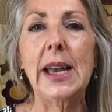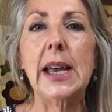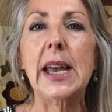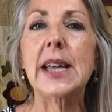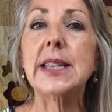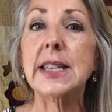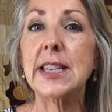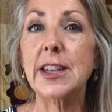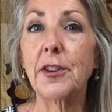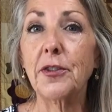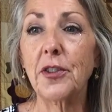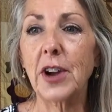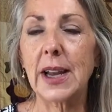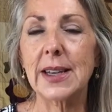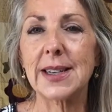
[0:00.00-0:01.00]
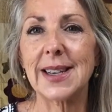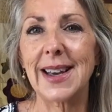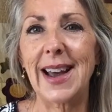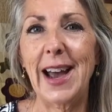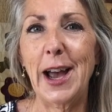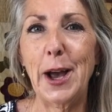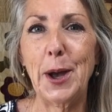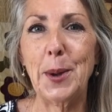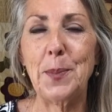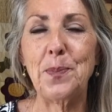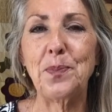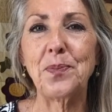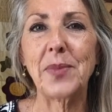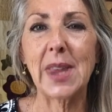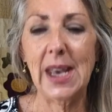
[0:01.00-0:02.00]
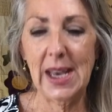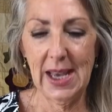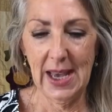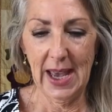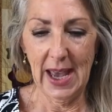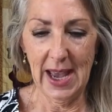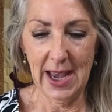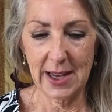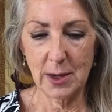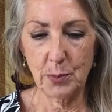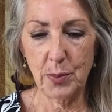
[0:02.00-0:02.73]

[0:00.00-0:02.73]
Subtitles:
It's different. And